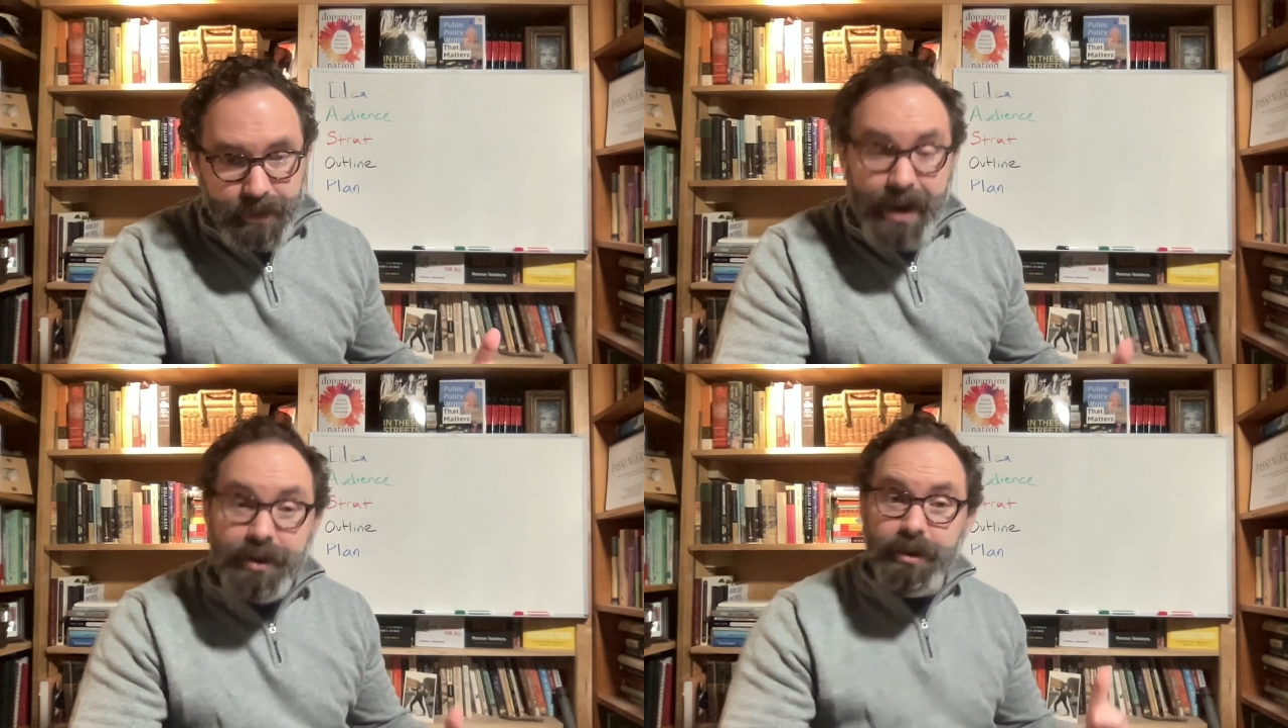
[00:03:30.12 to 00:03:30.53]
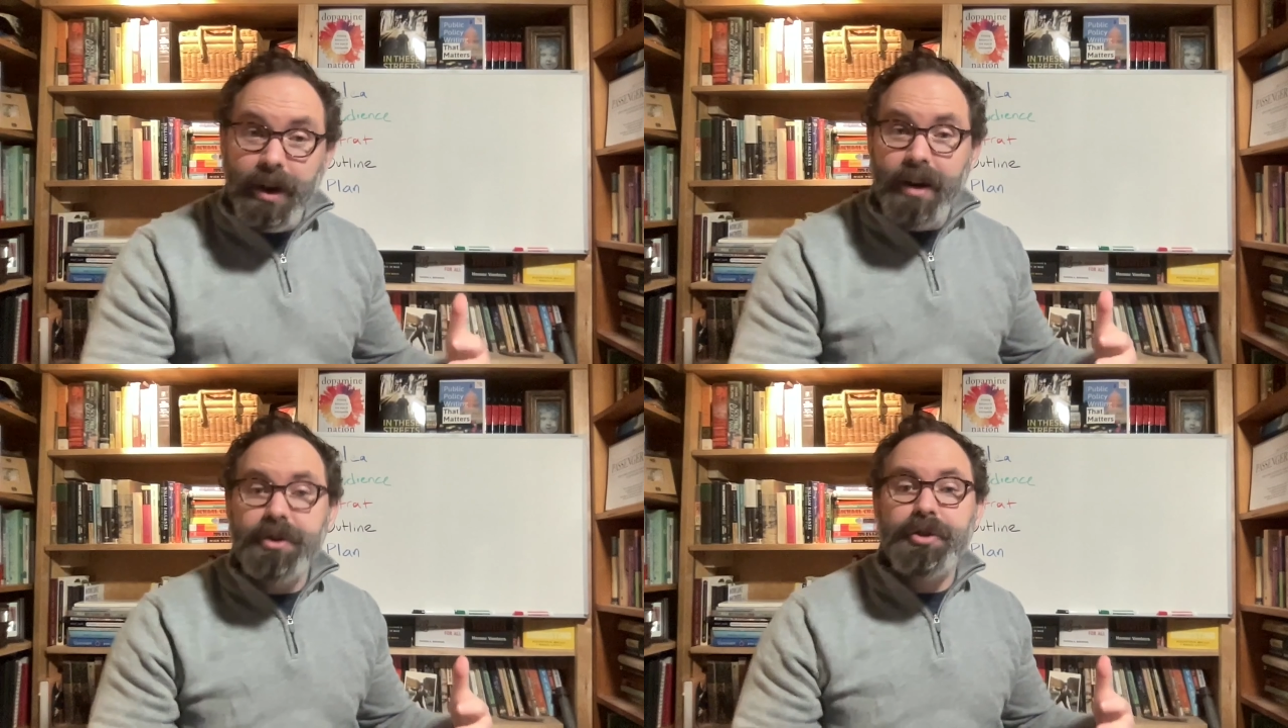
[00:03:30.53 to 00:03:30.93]
and you're
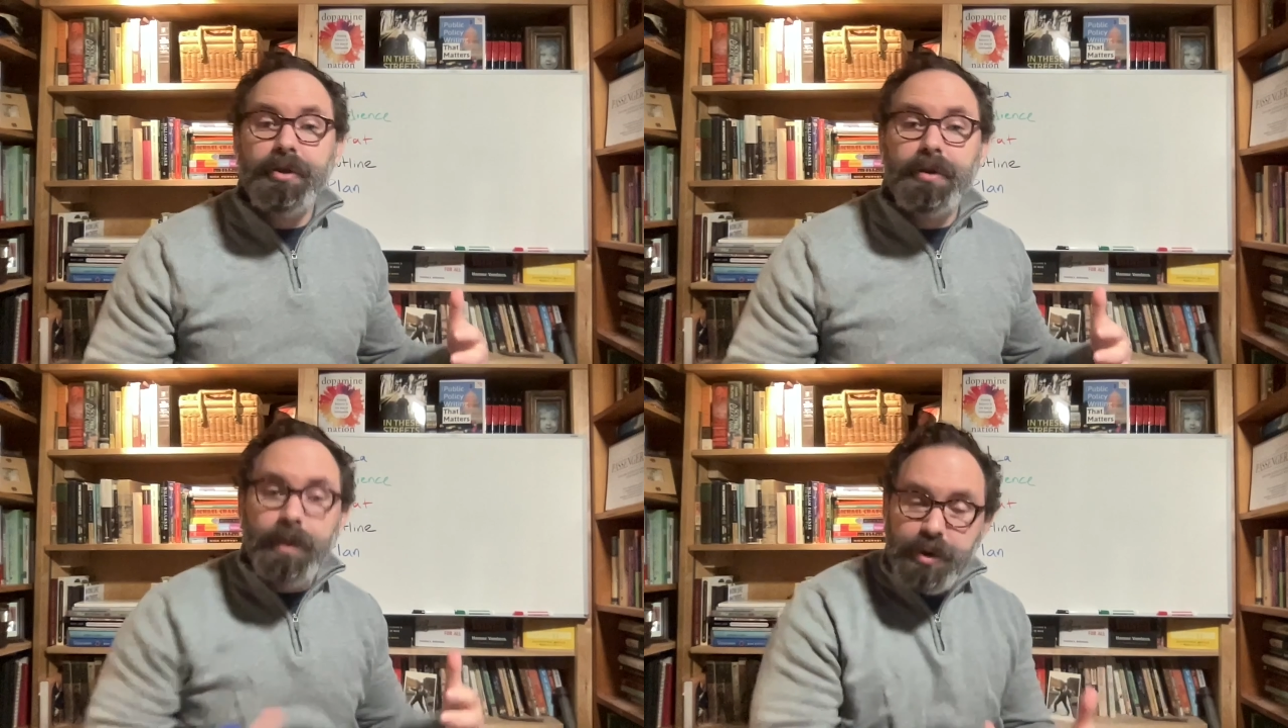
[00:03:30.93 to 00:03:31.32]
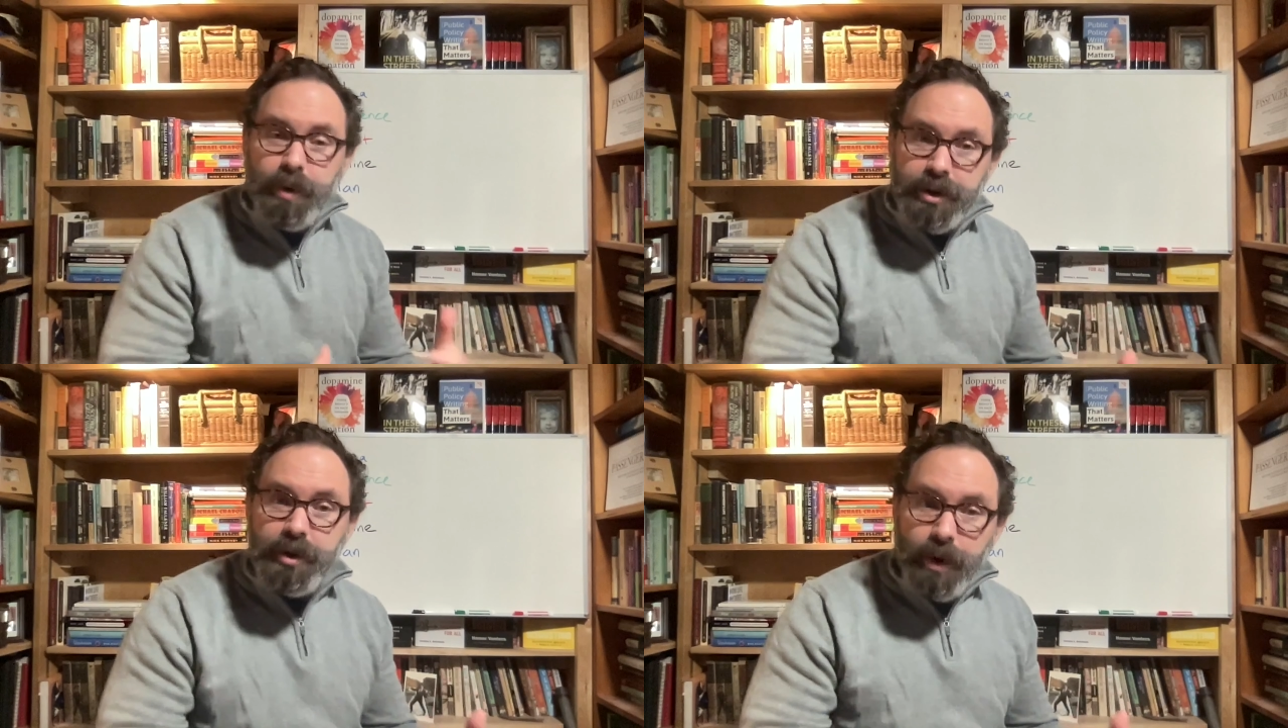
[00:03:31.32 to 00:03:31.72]
not sure which
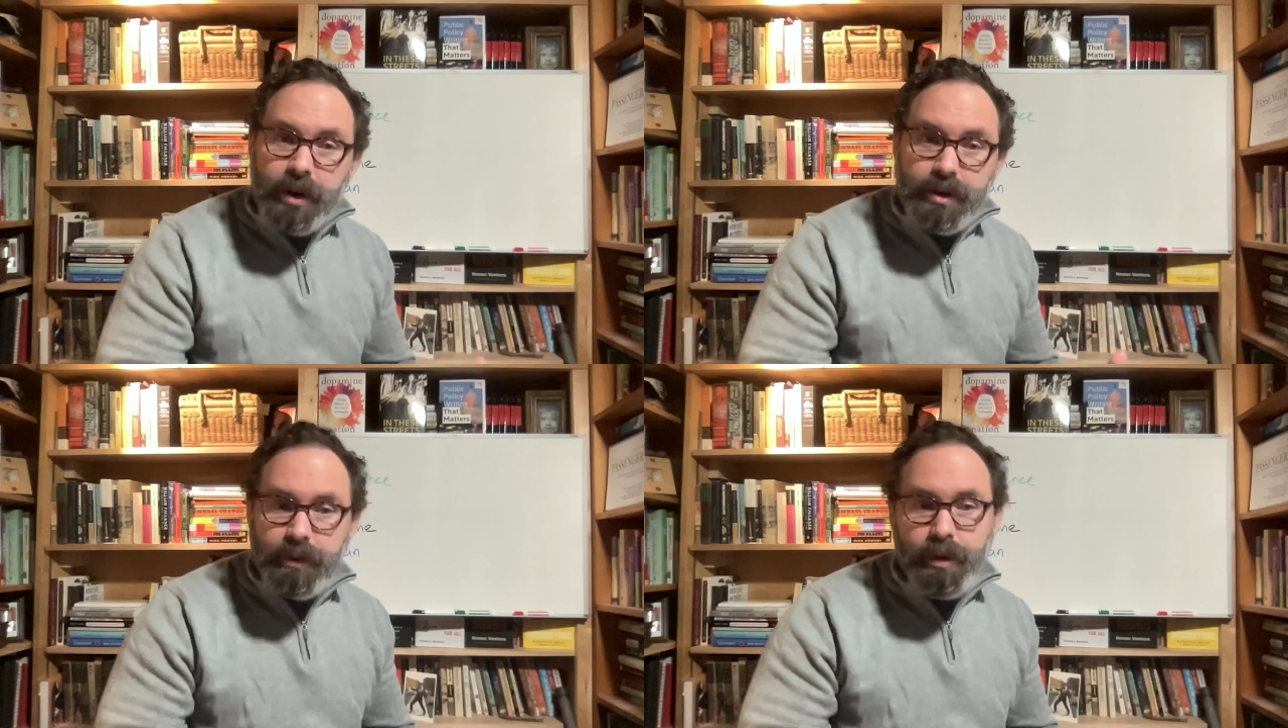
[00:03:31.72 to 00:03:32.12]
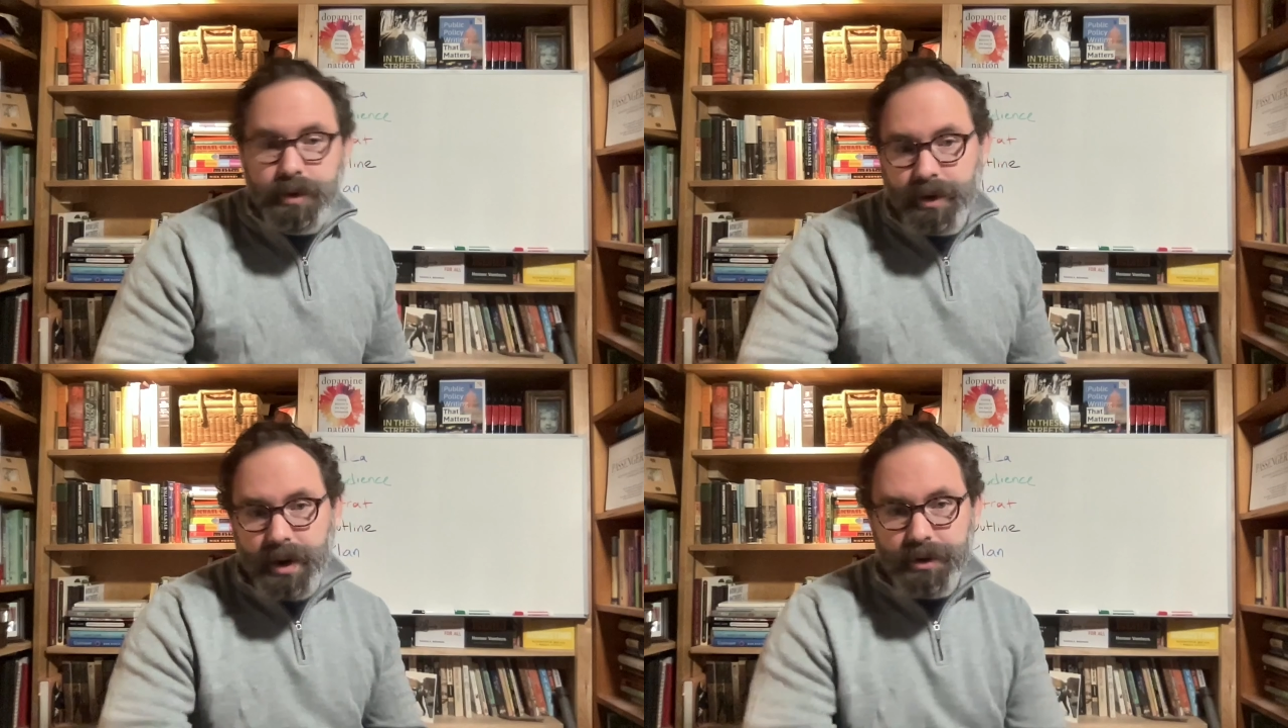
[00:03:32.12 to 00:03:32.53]
one you want to devote
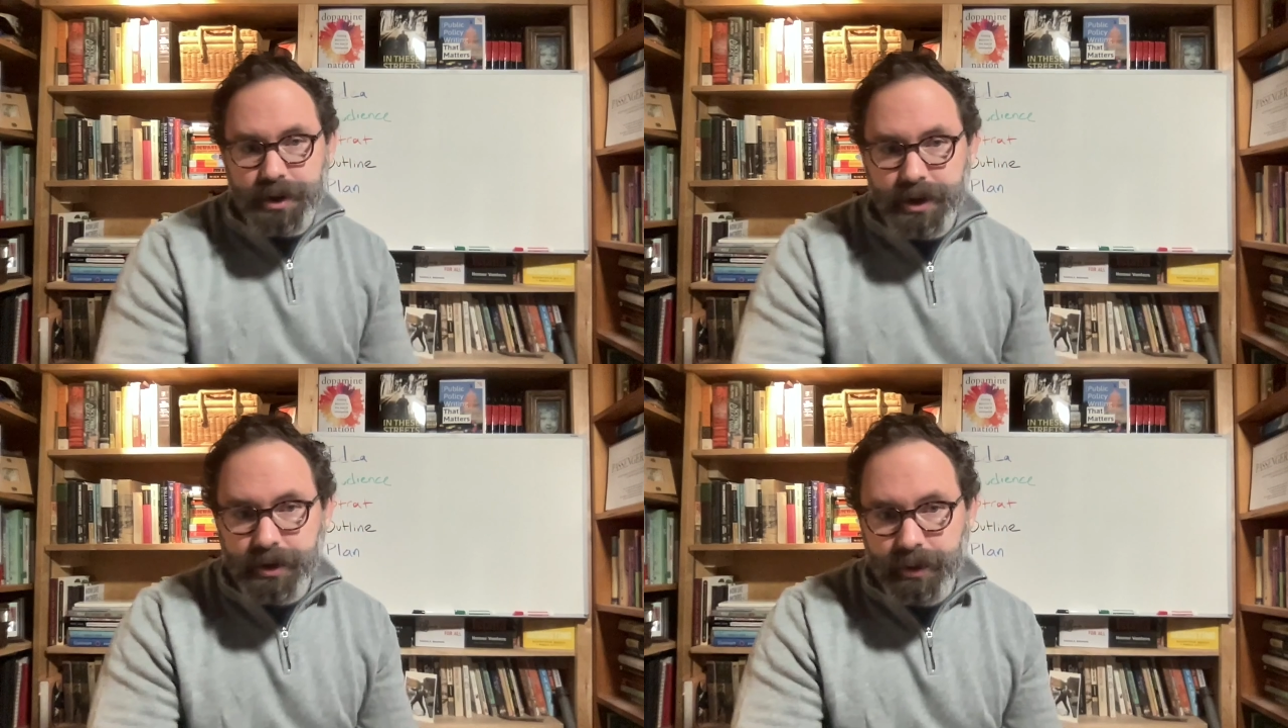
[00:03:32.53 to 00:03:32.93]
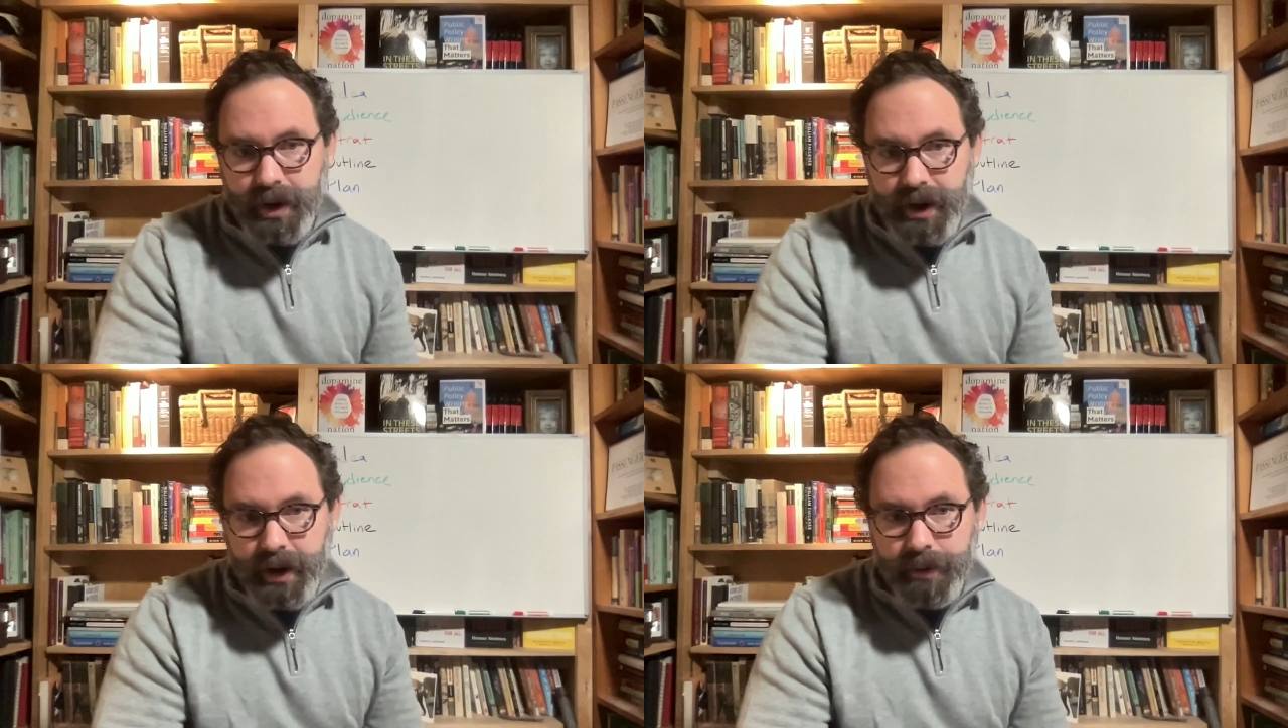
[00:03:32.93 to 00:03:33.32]
your energy to right
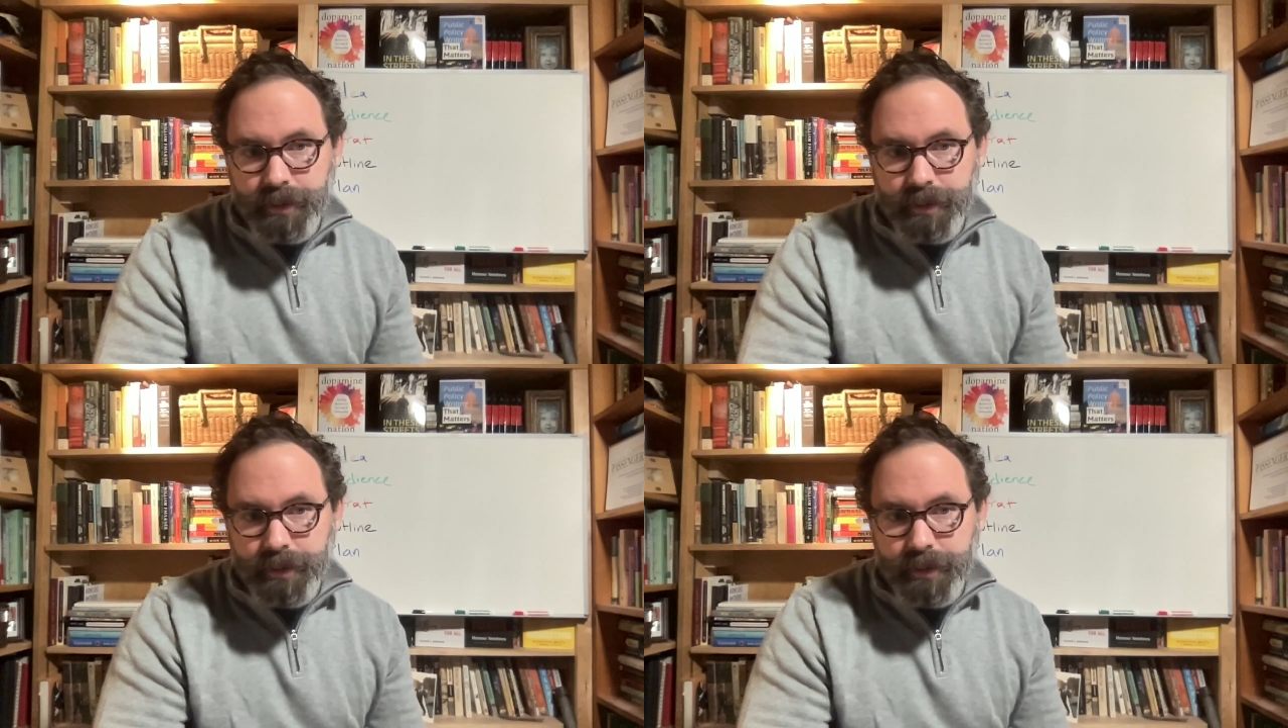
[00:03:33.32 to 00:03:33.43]
now.